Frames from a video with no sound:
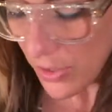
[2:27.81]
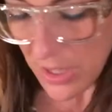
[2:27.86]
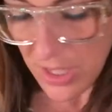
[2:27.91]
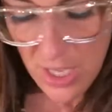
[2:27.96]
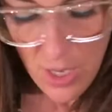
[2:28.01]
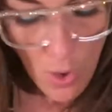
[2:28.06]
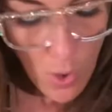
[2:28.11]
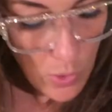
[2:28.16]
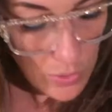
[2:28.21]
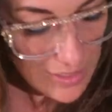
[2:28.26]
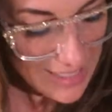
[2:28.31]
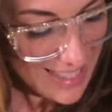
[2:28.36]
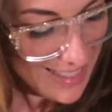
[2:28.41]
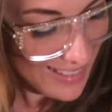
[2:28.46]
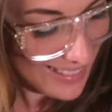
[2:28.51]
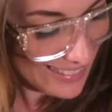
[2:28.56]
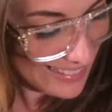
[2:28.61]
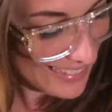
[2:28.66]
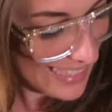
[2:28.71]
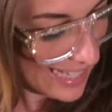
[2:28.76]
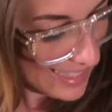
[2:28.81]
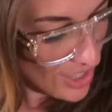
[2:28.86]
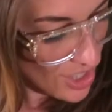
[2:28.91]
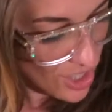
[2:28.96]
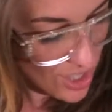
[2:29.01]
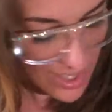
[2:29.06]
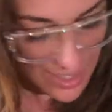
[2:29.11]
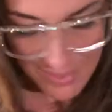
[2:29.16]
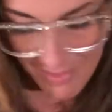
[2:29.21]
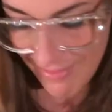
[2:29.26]
the only
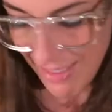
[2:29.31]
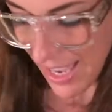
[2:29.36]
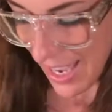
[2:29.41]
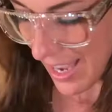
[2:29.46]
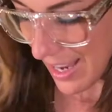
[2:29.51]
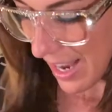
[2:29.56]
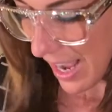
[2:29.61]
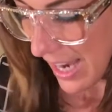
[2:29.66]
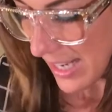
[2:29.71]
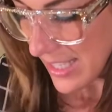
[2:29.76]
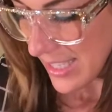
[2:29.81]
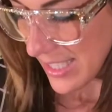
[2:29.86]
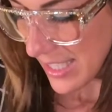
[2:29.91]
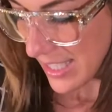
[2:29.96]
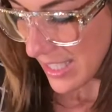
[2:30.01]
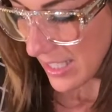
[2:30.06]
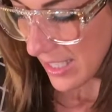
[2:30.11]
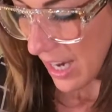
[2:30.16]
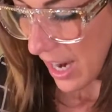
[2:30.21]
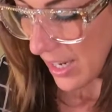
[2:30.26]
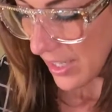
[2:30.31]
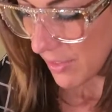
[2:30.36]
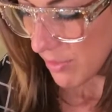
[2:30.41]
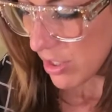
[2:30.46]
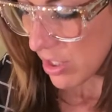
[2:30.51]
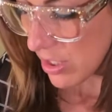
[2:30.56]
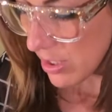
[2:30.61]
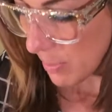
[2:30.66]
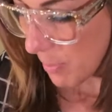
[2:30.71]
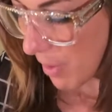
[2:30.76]
collection that I did kind of
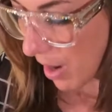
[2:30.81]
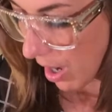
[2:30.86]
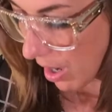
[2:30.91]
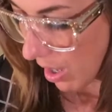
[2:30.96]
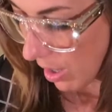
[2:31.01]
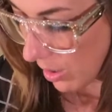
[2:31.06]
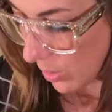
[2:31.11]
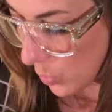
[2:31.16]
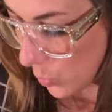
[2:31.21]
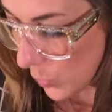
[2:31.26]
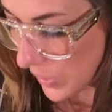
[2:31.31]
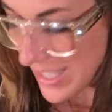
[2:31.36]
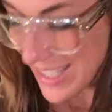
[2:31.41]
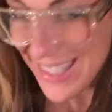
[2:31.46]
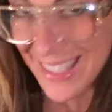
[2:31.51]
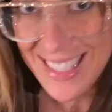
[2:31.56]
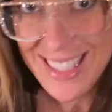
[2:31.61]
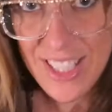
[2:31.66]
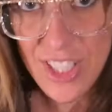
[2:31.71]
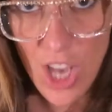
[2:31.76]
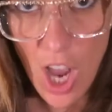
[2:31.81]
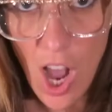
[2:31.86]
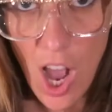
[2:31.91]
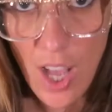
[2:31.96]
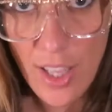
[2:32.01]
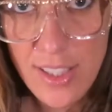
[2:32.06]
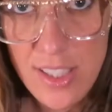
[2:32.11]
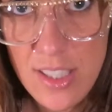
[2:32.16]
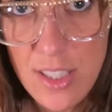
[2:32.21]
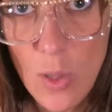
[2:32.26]
small was the
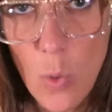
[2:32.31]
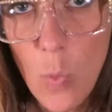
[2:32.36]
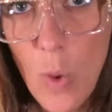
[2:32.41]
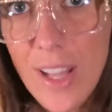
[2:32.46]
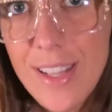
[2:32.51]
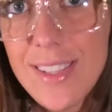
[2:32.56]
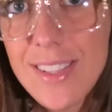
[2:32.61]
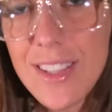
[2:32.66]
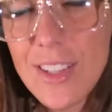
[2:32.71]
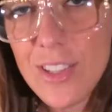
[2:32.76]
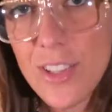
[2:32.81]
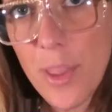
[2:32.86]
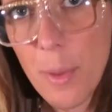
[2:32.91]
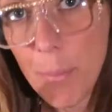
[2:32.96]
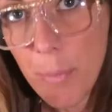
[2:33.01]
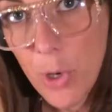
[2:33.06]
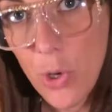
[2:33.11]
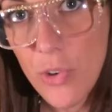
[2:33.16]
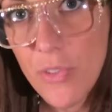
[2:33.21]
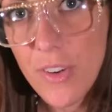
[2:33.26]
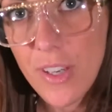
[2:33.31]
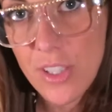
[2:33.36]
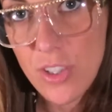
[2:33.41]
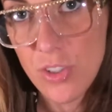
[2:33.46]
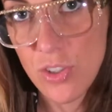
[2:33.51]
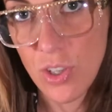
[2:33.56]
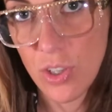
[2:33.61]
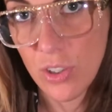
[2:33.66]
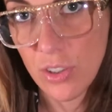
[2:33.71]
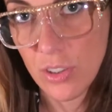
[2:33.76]
dots, the ones that are the perfect
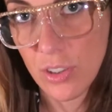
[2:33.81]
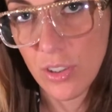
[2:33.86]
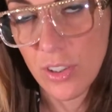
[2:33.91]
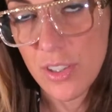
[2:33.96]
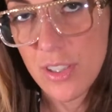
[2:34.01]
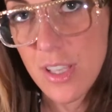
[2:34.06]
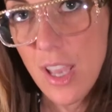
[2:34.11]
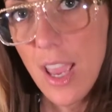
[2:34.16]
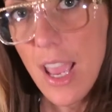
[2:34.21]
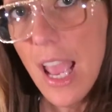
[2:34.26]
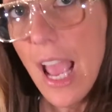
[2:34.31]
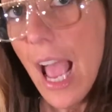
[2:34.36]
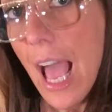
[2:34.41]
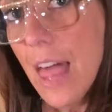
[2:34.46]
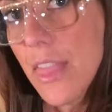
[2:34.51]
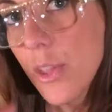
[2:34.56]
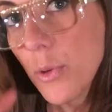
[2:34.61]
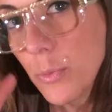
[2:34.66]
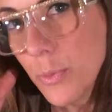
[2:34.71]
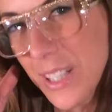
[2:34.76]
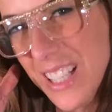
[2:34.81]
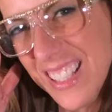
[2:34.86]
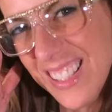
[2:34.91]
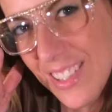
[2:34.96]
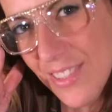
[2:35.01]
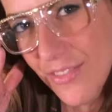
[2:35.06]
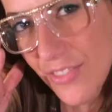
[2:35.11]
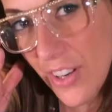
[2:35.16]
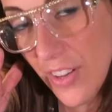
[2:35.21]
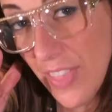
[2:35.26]
circles. And the
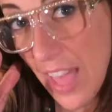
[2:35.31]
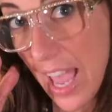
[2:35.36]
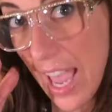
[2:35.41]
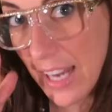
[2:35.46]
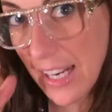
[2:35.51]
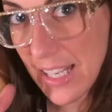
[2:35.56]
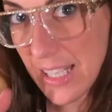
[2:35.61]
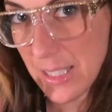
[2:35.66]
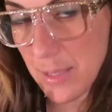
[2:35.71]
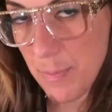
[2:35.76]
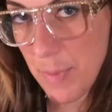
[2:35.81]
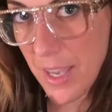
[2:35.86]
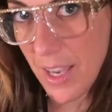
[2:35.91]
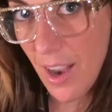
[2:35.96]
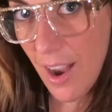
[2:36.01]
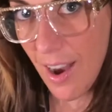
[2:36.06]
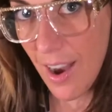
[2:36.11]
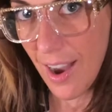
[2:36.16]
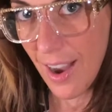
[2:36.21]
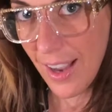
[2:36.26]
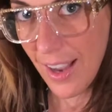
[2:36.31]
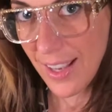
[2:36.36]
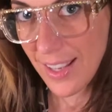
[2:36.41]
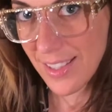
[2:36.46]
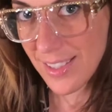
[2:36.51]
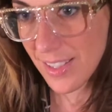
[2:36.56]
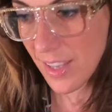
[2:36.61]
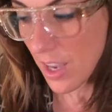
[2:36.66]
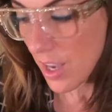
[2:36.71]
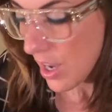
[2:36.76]
reason for that is because
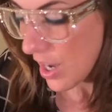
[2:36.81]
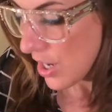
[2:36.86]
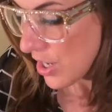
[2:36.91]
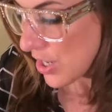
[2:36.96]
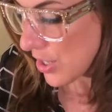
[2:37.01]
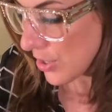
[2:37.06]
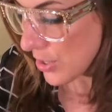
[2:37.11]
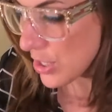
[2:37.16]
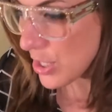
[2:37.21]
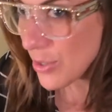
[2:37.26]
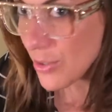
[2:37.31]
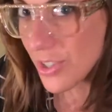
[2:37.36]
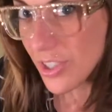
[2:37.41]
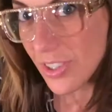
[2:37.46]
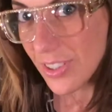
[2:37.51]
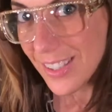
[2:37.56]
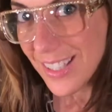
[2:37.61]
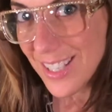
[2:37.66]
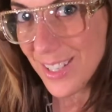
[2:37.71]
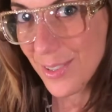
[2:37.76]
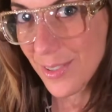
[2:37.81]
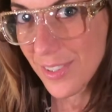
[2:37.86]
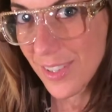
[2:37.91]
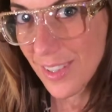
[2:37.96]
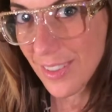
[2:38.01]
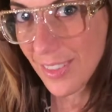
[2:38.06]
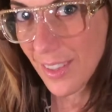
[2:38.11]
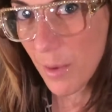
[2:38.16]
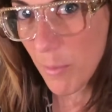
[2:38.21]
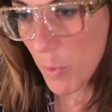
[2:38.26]
you're usually
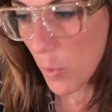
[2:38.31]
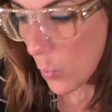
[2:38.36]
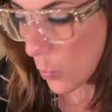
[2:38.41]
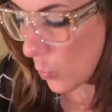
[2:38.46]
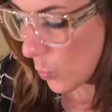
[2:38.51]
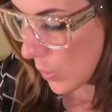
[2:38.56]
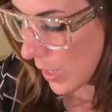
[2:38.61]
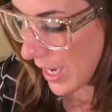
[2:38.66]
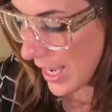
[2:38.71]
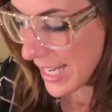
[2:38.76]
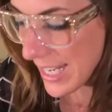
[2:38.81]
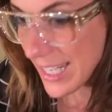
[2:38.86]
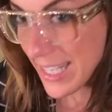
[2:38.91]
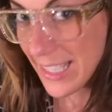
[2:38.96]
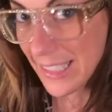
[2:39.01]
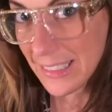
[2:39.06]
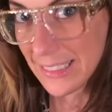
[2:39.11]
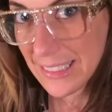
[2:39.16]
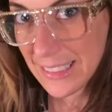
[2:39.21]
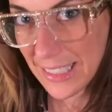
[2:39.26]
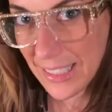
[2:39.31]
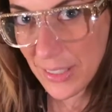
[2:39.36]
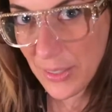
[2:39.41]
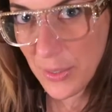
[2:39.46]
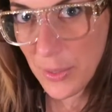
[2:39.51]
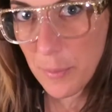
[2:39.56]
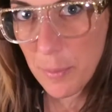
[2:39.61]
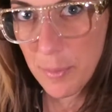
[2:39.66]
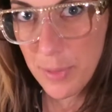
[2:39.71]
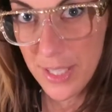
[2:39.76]
using them one
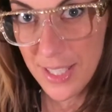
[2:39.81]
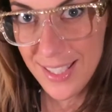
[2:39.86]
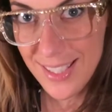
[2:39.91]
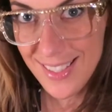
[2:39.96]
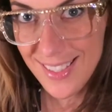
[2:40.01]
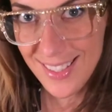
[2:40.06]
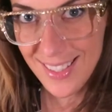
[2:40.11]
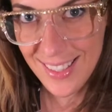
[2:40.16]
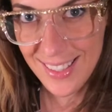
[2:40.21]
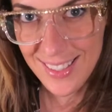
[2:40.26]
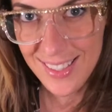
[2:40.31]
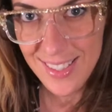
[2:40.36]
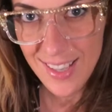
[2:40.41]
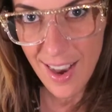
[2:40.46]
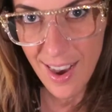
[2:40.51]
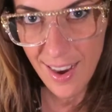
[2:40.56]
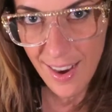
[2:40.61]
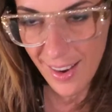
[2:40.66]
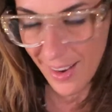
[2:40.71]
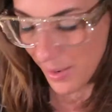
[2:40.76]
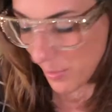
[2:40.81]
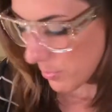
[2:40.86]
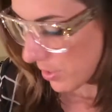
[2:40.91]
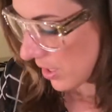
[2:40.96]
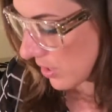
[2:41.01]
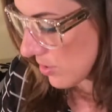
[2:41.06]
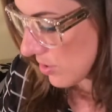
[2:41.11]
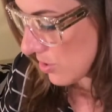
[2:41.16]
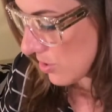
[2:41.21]
little piece at a time. And